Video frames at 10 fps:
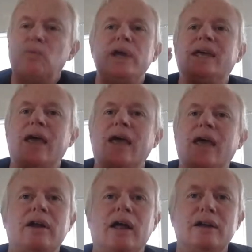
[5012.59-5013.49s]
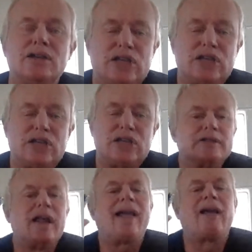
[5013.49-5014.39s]
We cannot
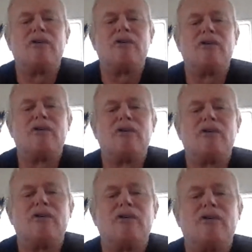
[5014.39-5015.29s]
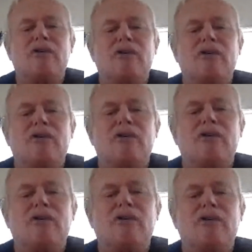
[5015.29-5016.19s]
understand it. It's like, oh,
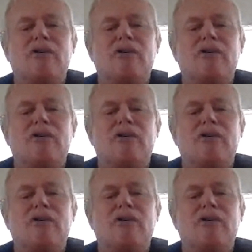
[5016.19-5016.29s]
crap,